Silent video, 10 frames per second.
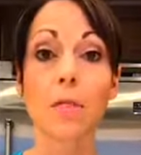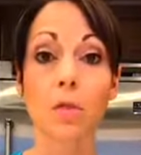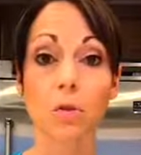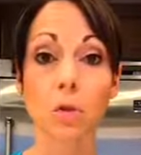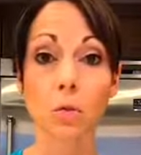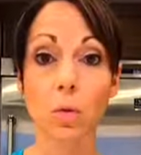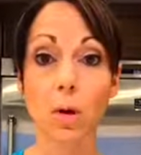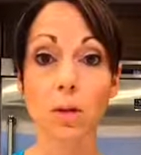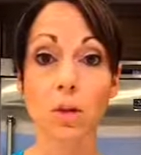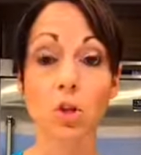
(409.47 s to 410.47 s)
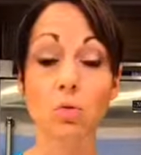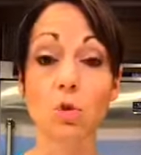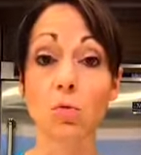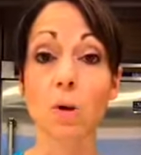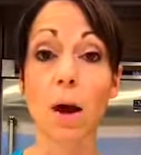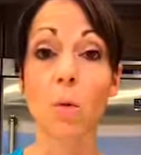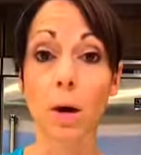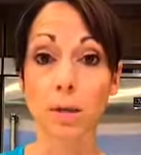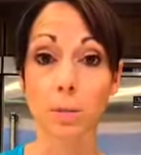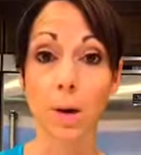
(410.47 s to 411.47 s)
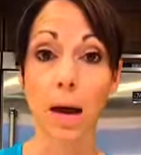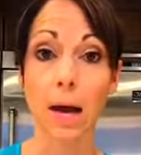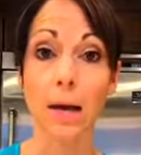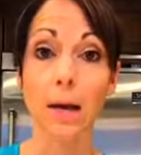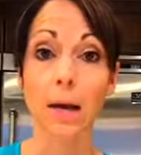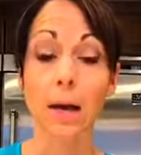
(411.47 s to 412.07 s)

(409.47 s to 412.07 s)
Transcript: those are the ones that you do not want to buy